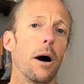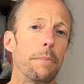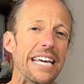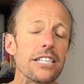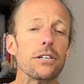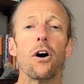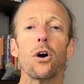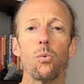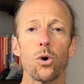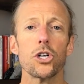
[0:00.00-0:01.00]
a piece of
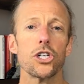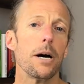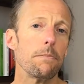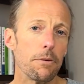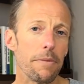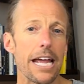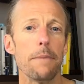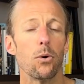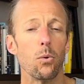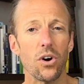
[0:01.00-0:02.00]
our workshop from
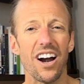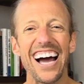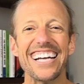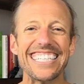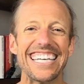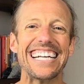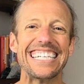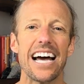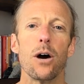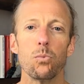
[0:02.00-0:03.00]
April where I
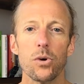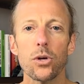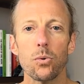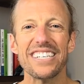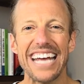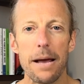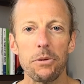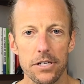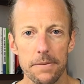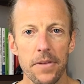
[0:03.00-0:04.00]
sat down with Chris
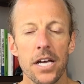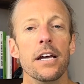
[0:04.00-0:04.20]
Hamilton